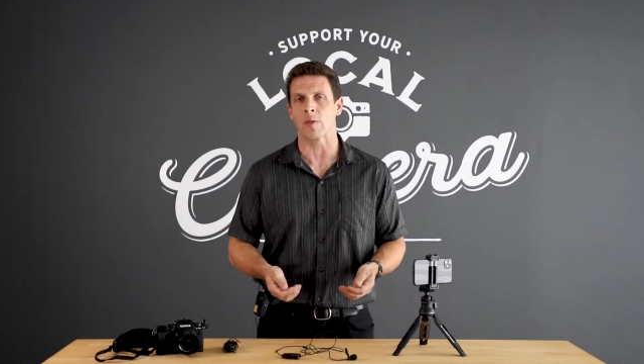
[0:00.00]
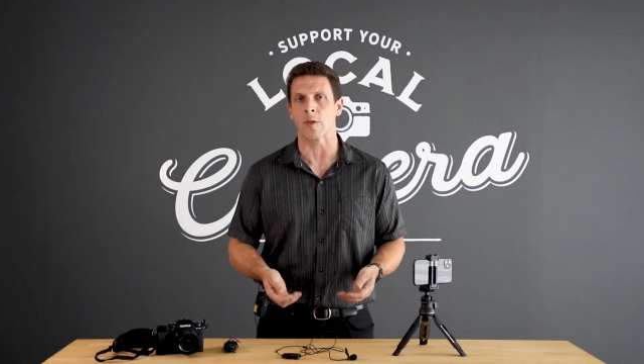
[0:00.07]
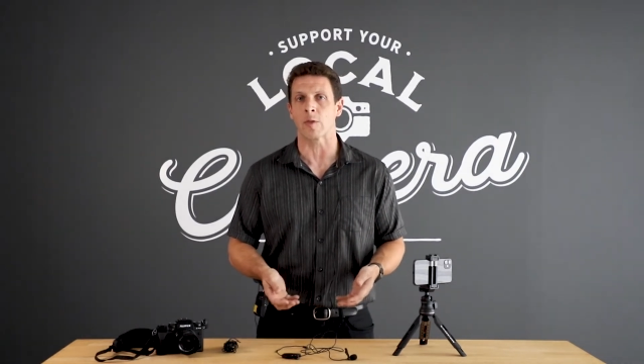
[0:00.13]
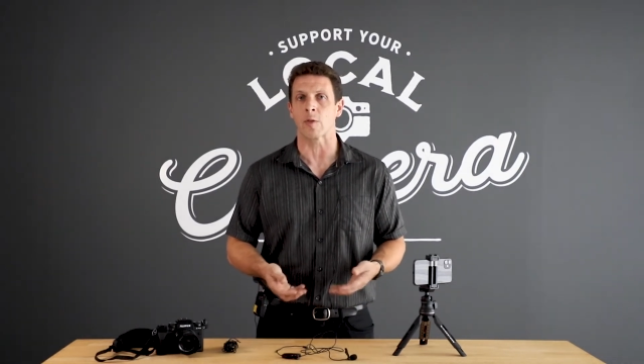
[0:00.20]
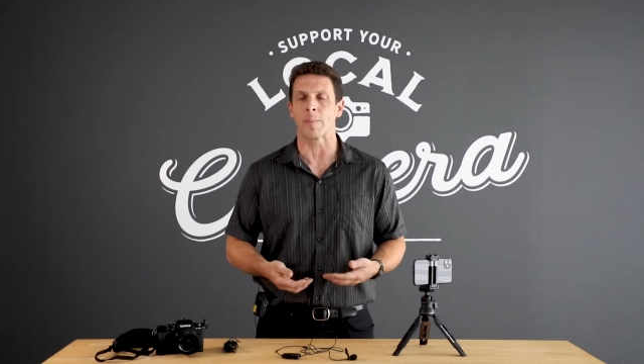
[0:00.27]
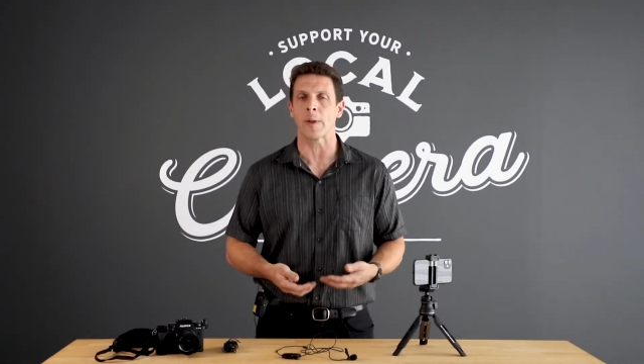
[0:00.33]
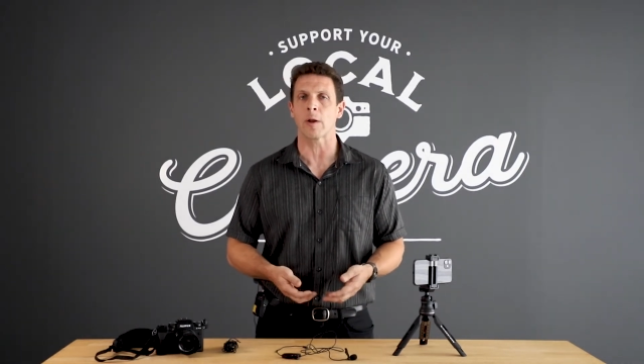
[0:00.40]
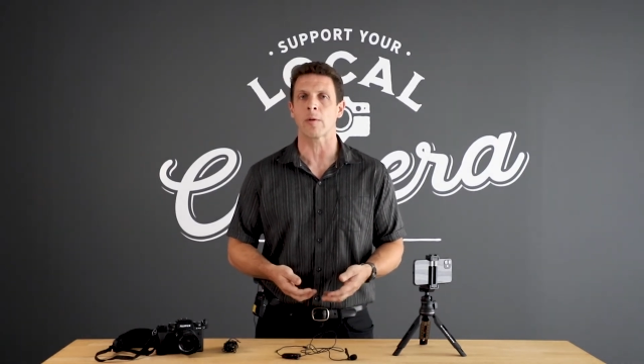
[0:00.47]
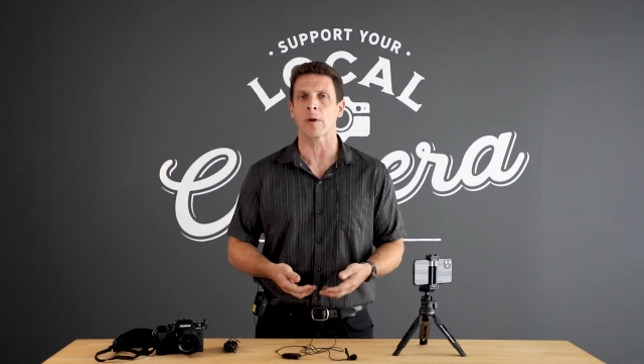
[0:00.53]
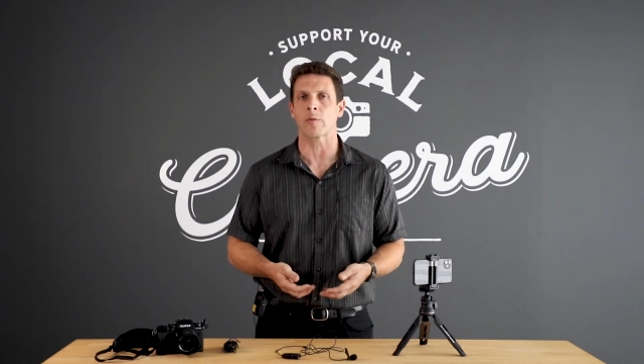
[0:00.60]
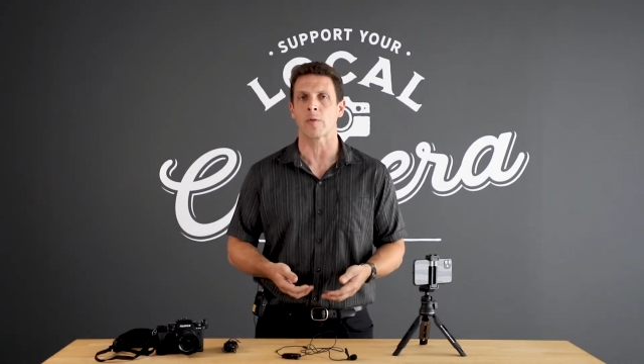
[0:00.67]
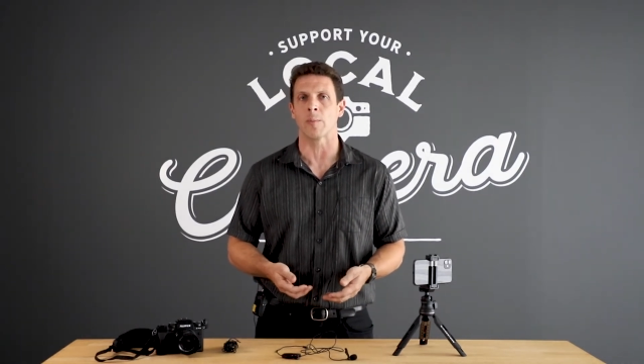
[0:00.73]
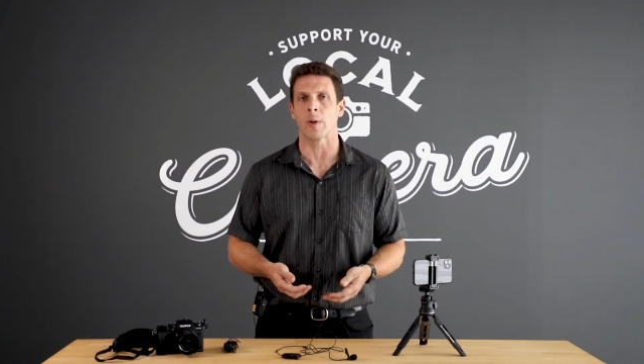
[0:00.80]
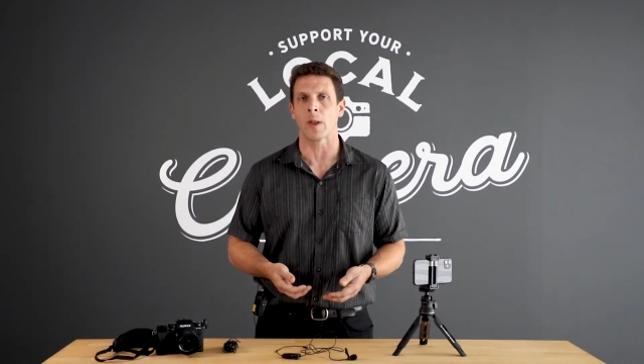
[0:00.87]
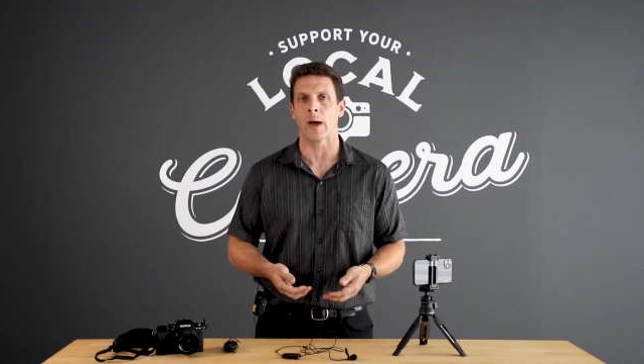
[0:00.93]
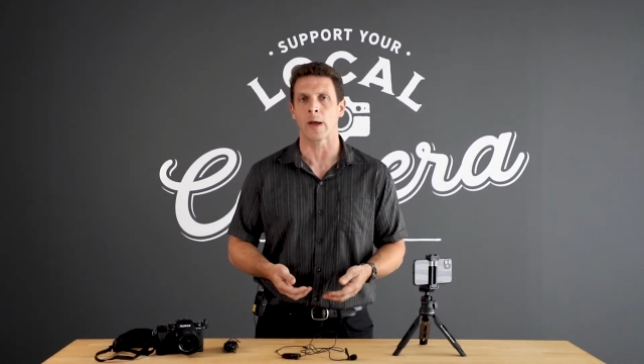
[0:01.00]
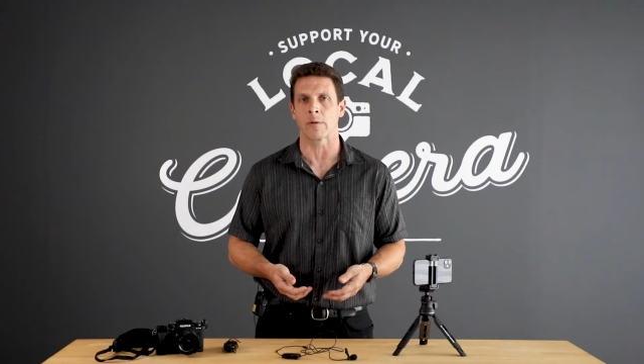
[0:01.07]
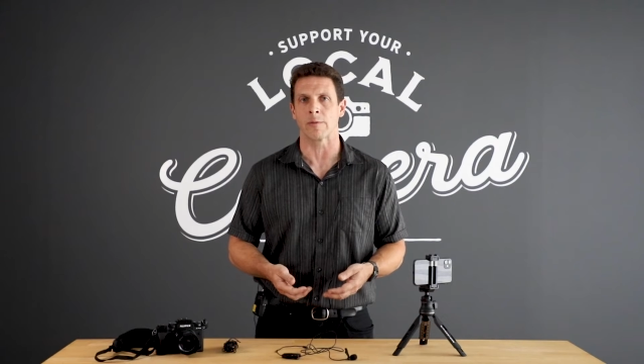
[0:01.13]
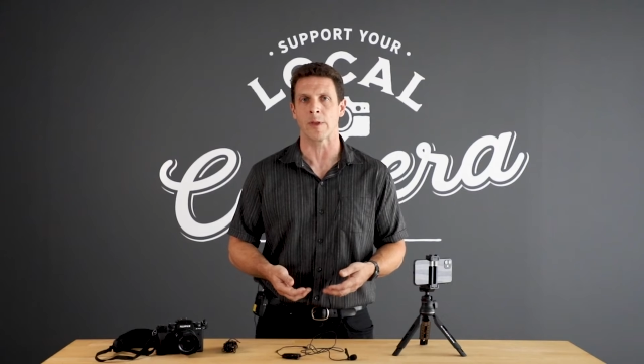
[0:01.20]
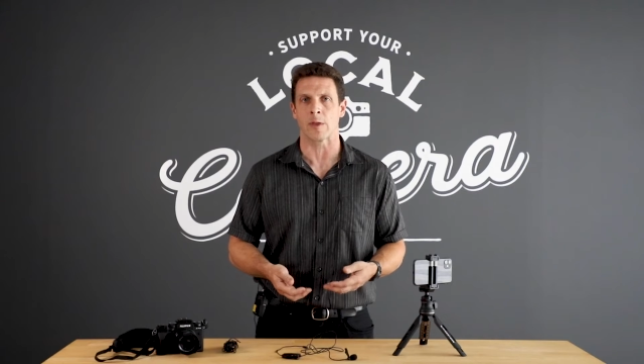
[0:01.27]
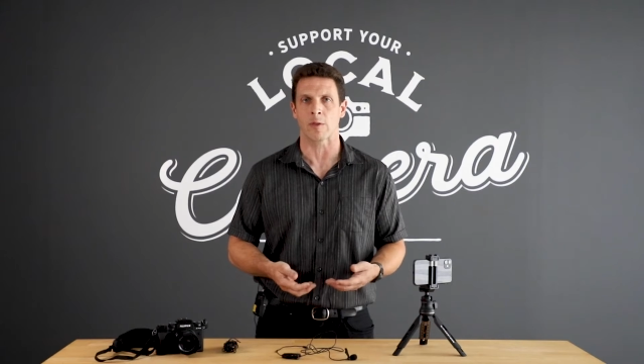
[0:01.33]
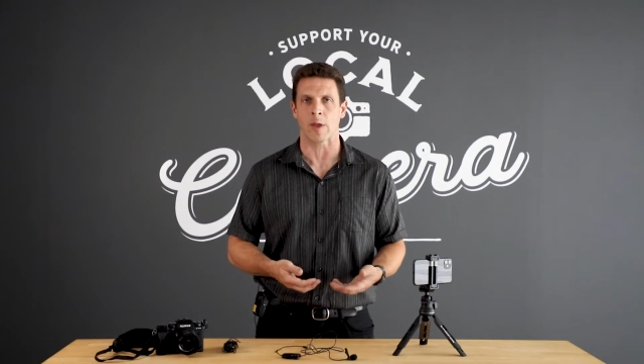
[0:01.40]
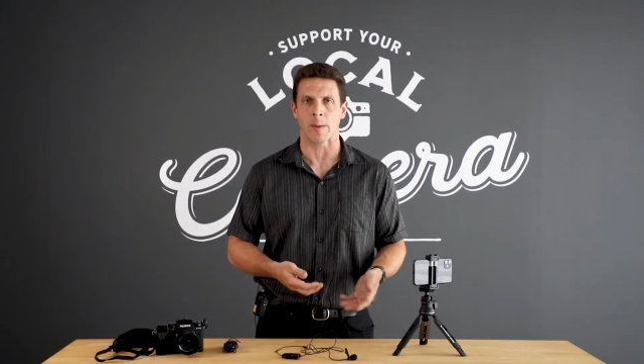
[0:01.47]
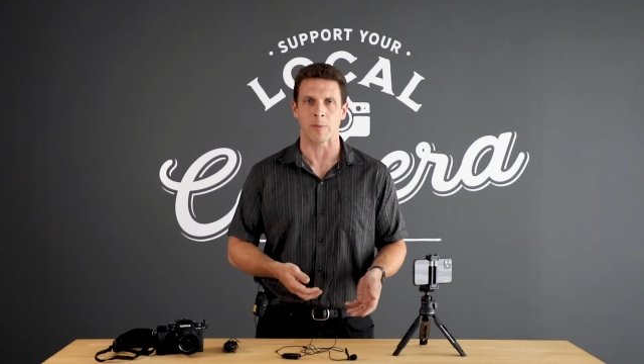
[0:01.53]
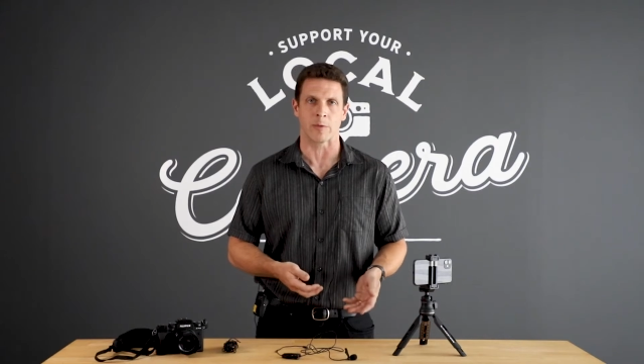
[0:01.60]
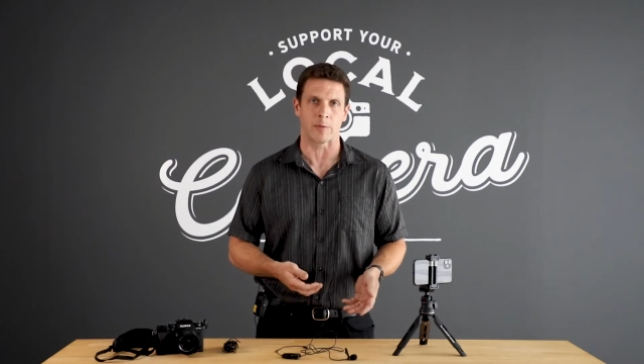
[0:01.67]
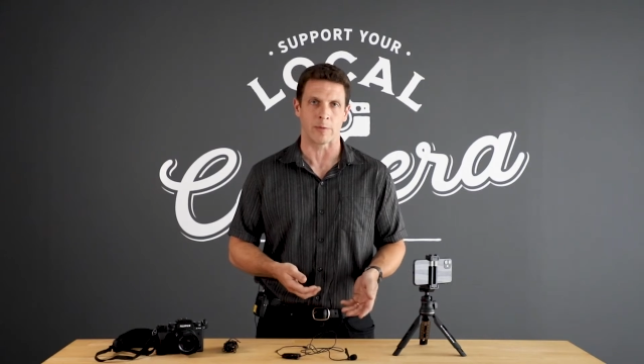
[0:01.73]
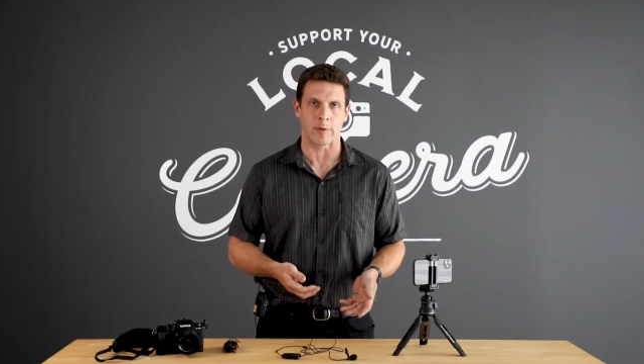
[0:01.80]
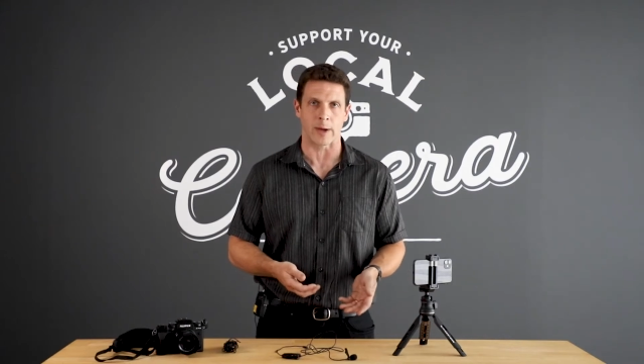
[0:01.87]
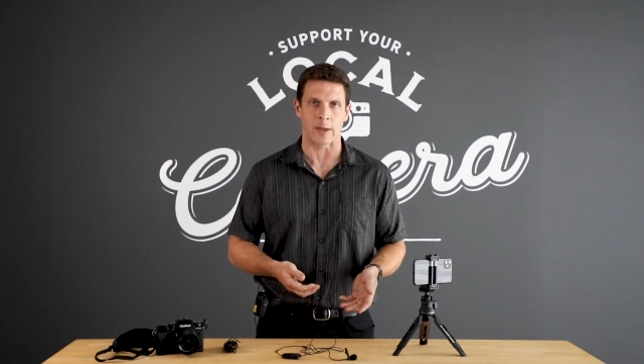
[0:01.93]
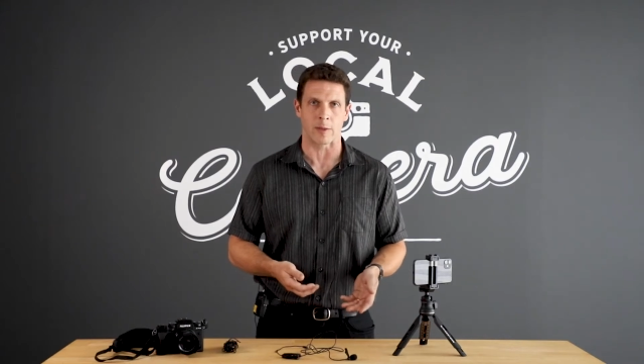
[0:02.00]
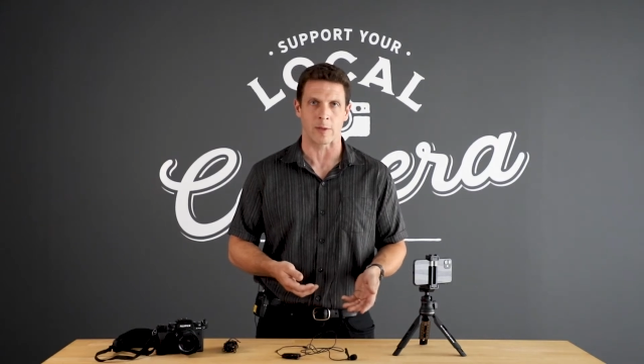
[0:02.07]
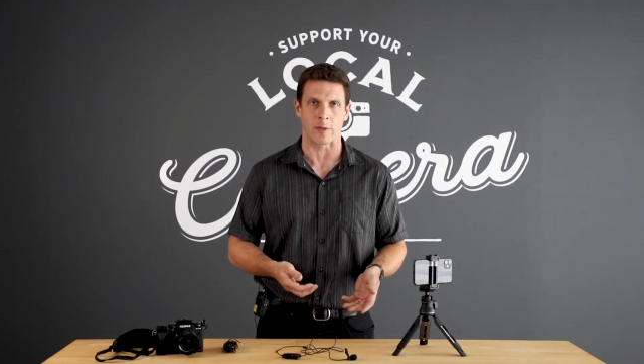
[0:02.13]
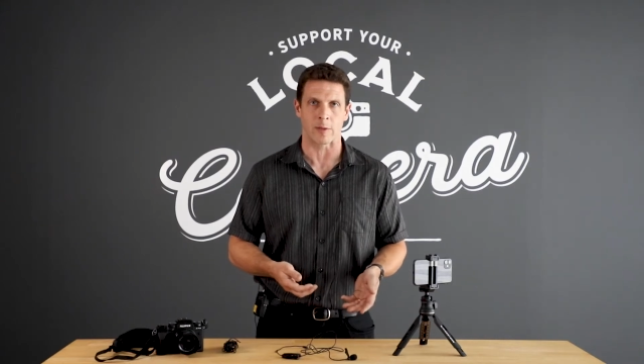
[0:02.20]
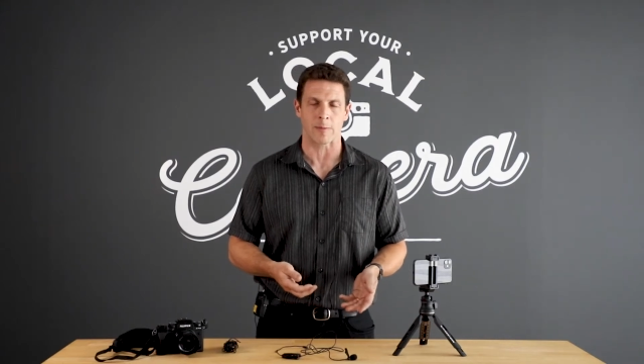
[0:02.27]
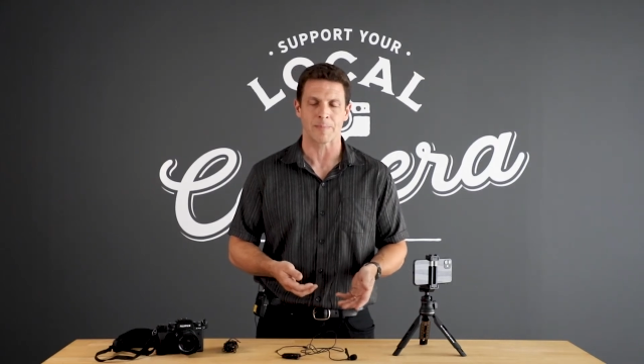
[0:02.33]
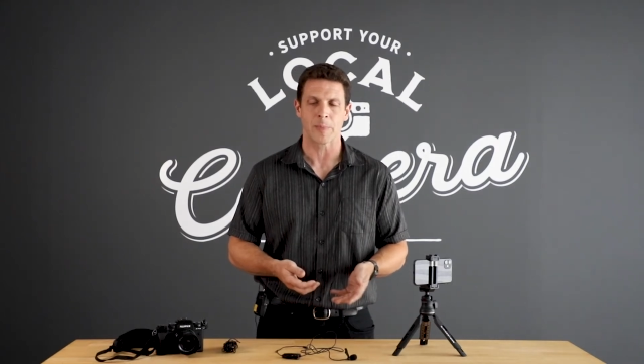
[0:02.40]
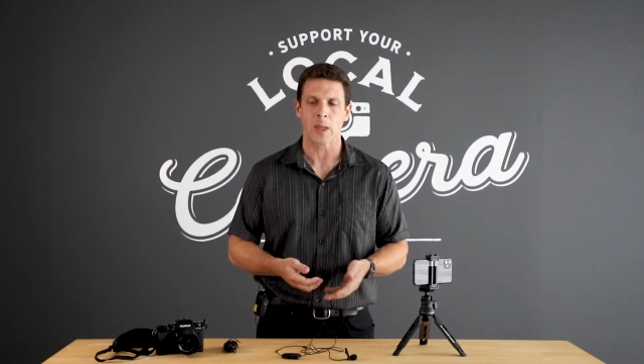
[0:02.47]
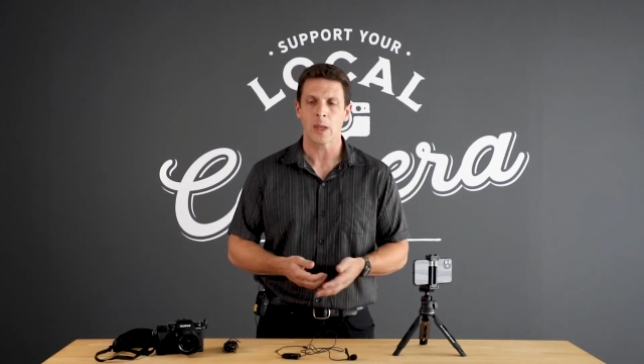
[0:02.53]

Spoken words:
disappearing from a lot of these types of devices.